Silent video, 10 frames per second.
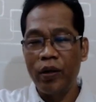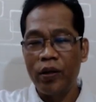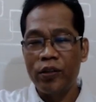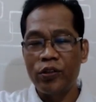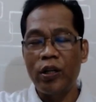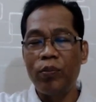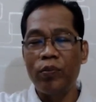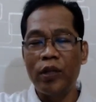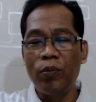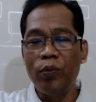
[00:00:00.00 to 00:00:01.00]
So
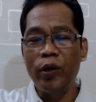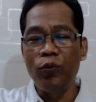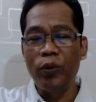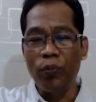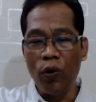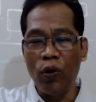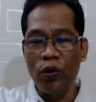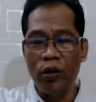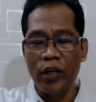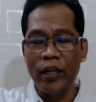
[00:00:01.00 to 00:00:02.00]
the moment we
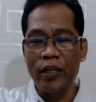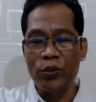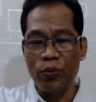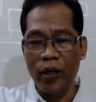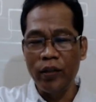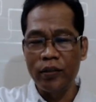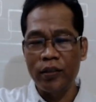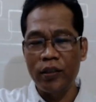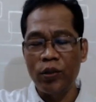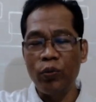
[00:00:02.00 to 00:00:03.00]
born in this world,
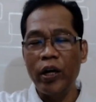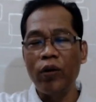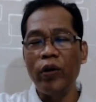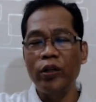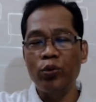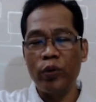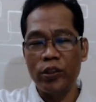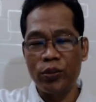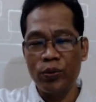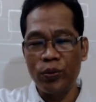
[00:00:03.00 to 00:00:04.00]
we are going
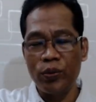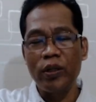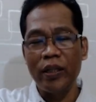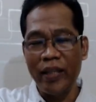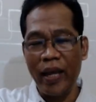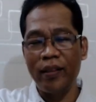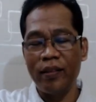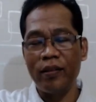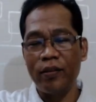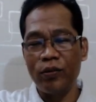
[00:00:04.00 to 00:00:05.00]
towards to death,
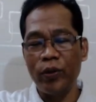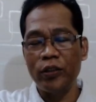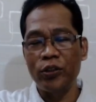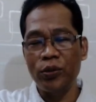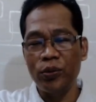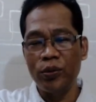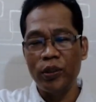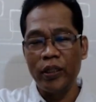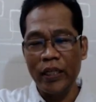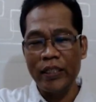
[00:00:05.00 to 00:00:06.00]
towards to
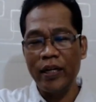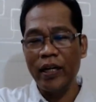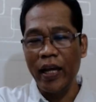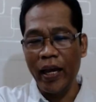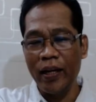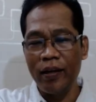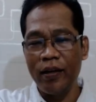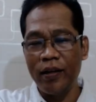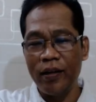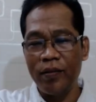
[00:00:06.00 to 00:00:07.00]
eternal hell.
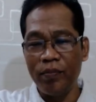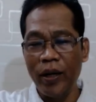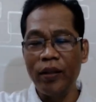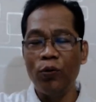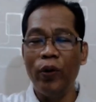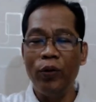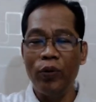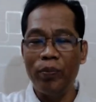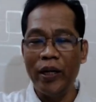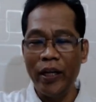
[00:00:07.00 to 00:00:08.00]
But when we
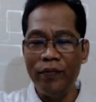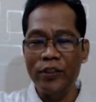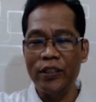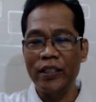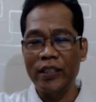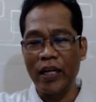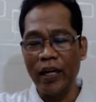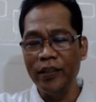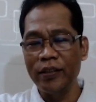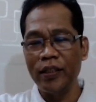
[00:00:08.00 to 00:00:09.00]
believe Jesus
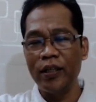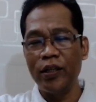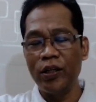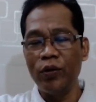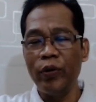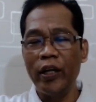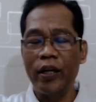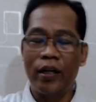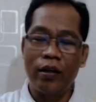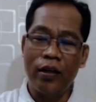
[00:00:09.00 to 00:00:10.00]
Christ, we
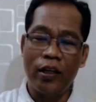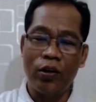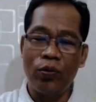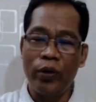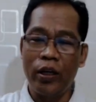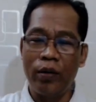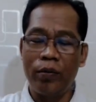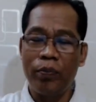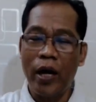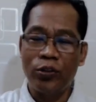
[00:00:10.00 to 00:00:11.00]

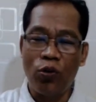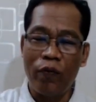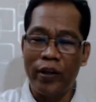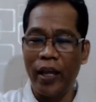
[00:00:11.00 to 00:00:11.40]
pass over